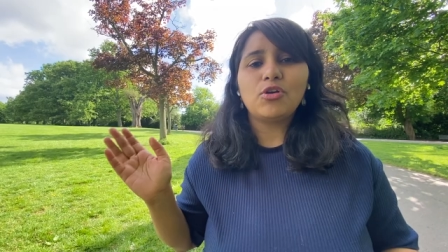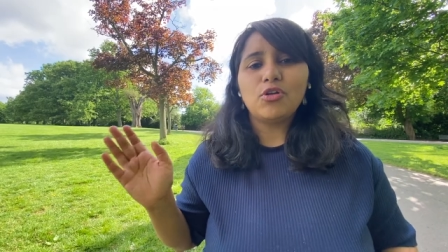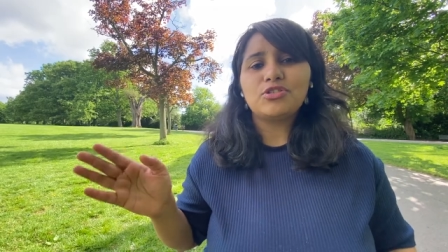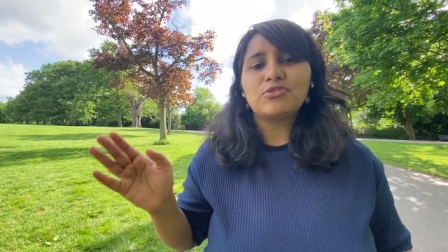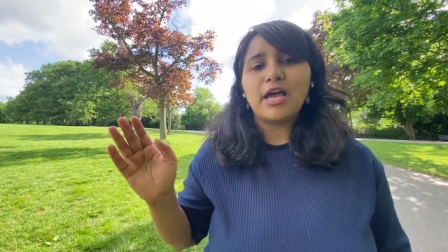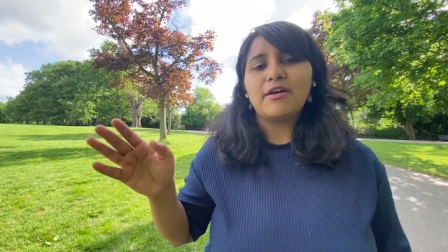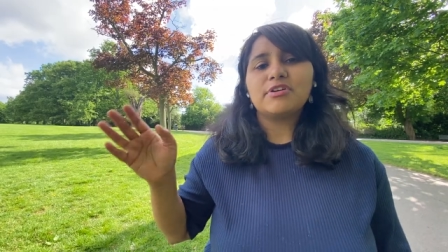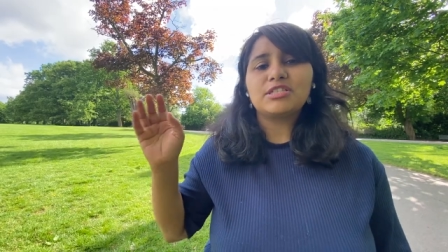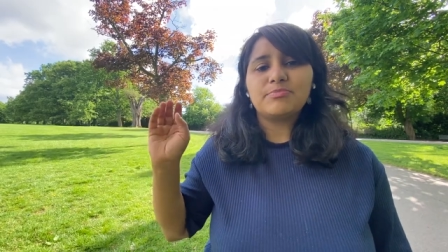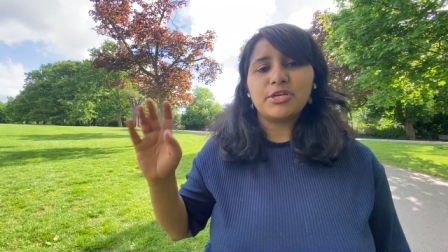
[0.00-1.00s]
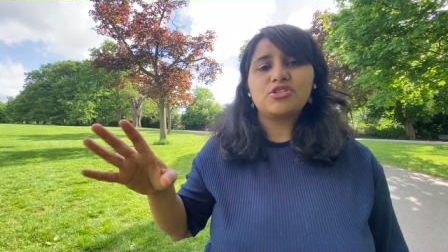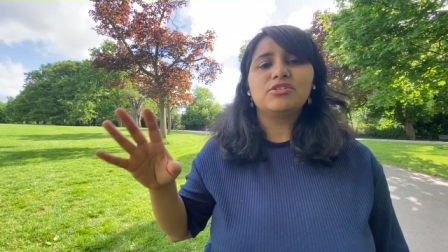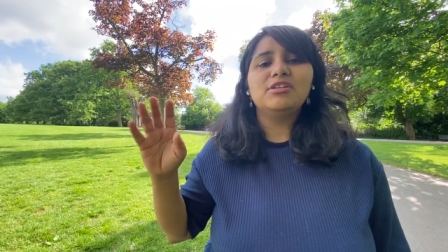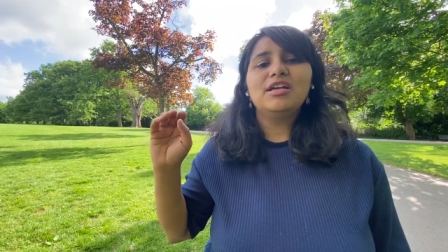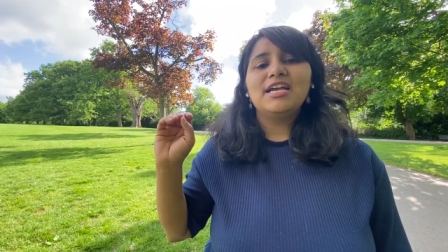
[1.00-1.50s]
we also have a
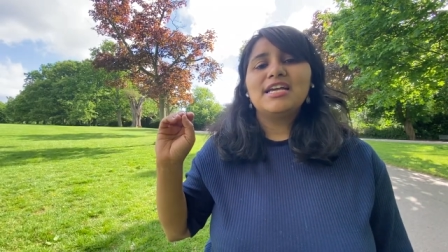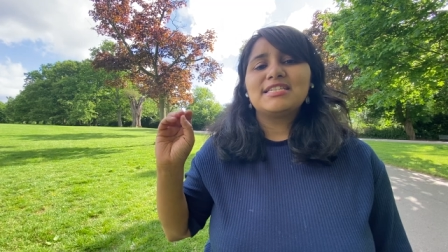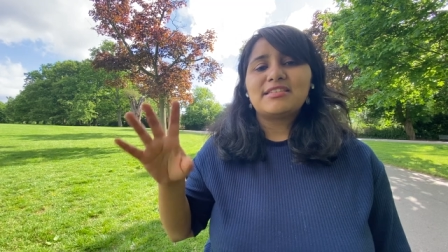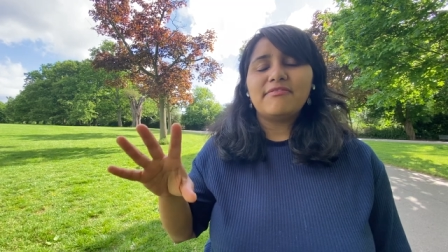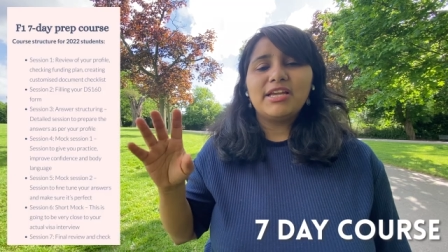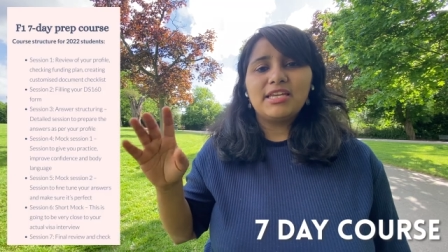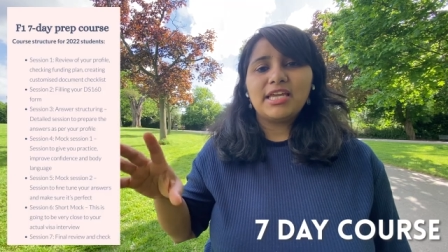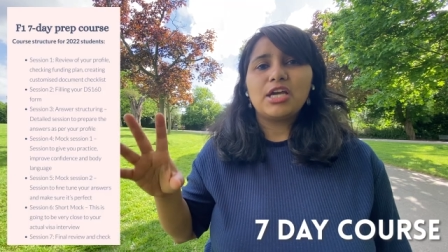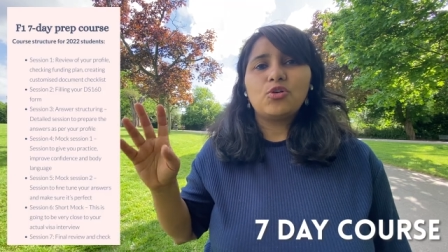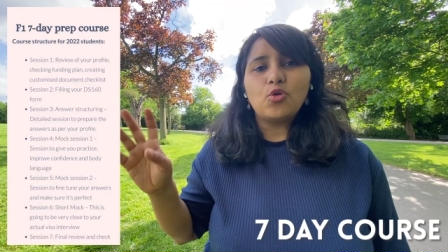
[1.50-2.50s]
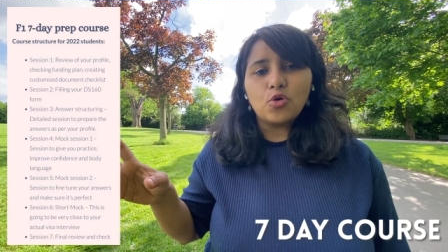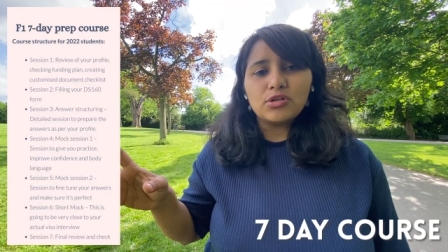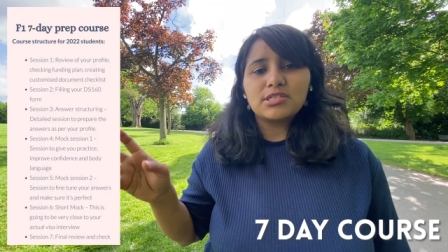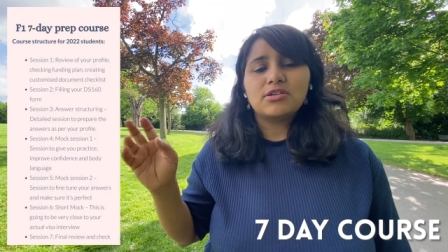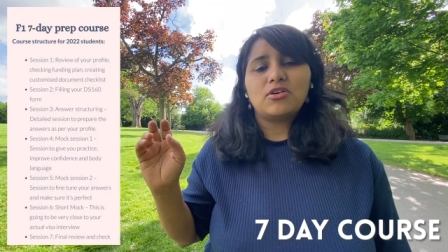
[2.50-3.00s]
special 7-day
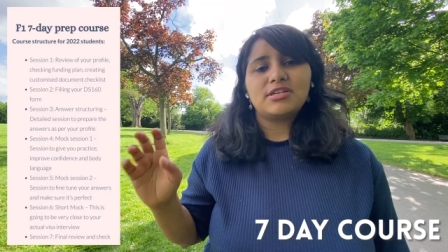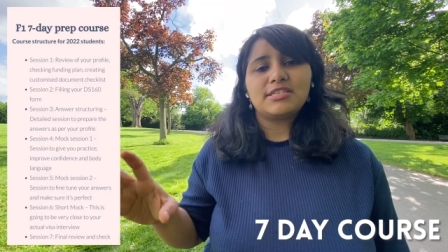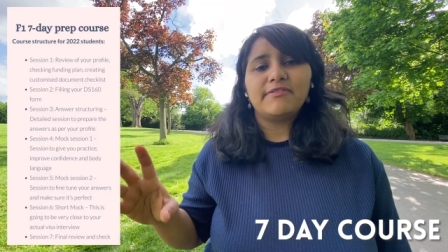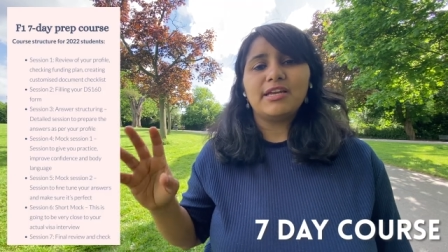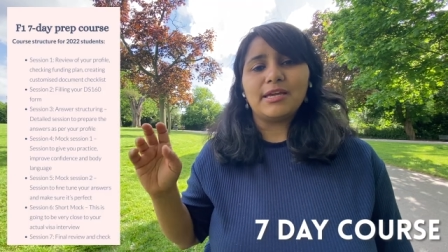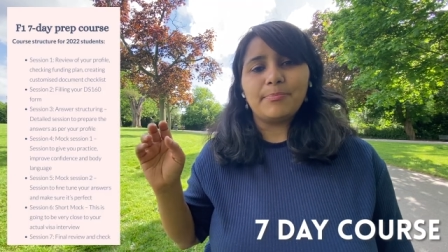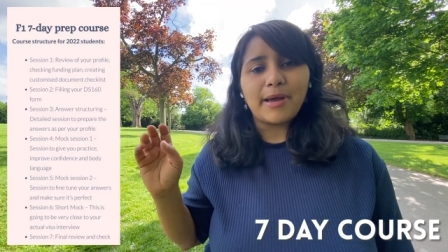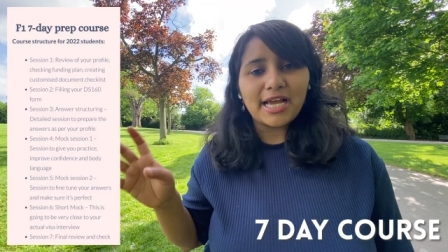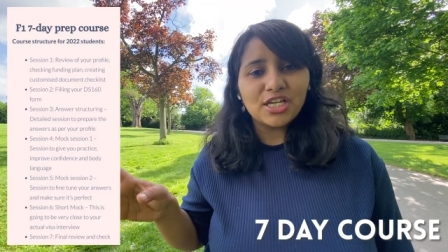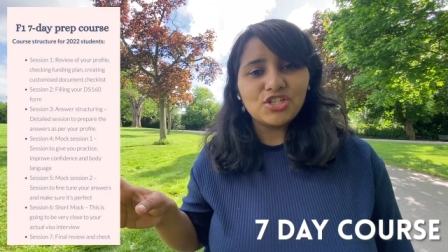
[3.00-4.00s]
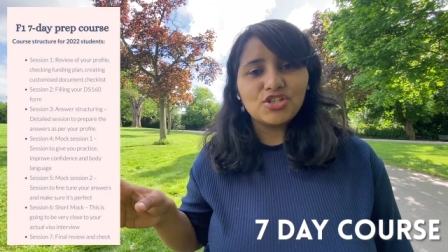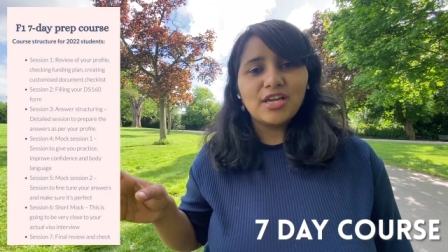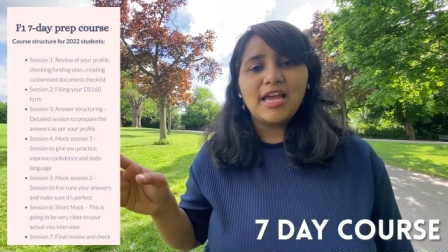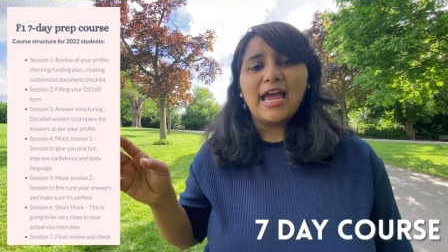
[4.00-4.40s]
course or 7-day package,